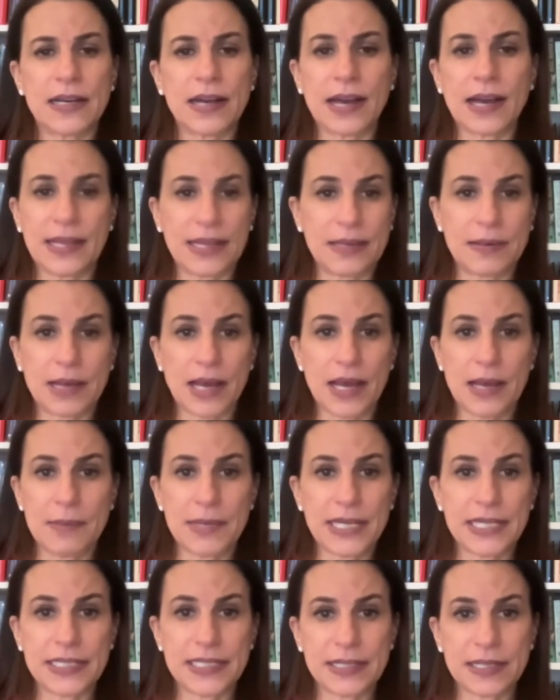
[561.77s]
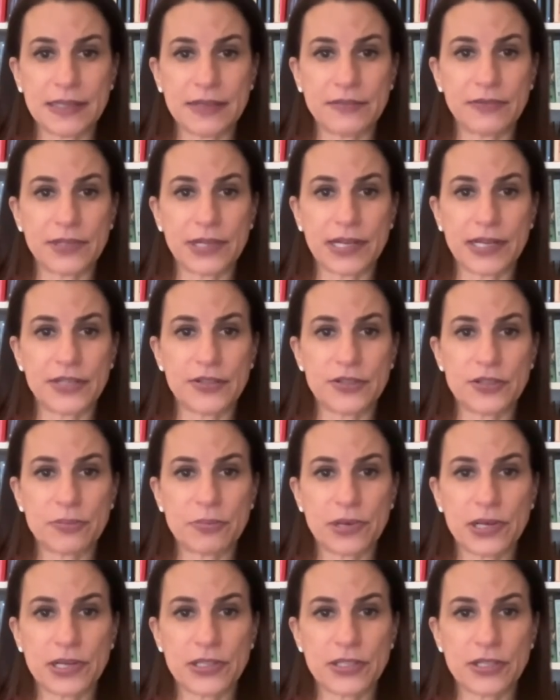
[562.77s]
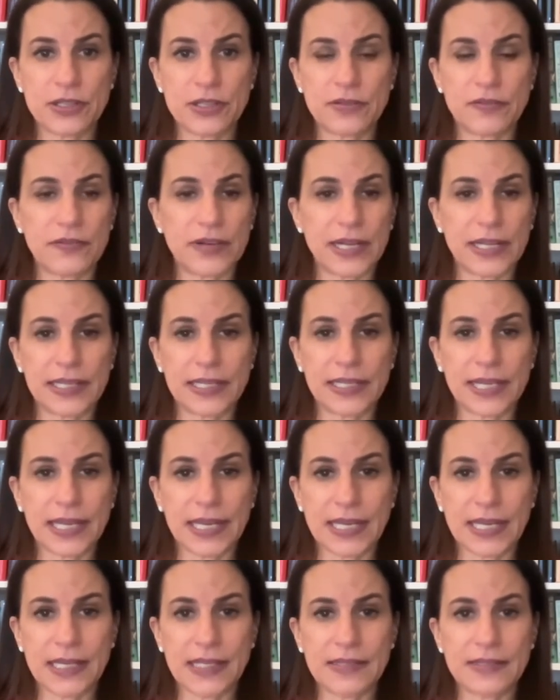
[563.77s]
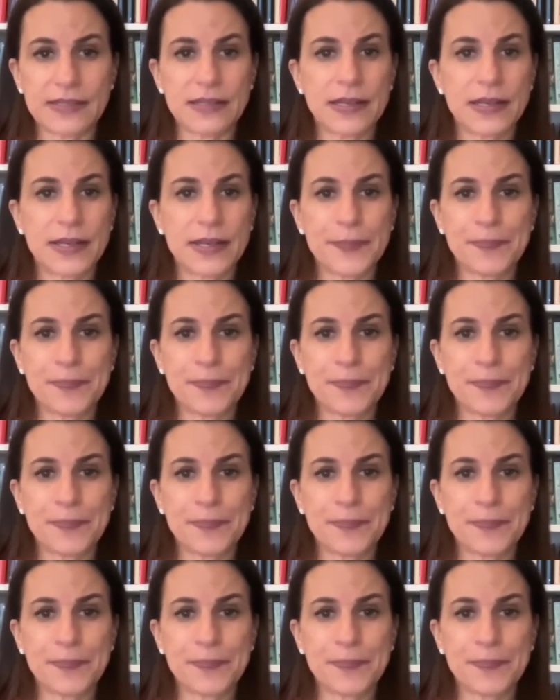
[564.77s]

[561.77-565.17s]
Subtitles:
I myself, when I used to prosecute violent gangs,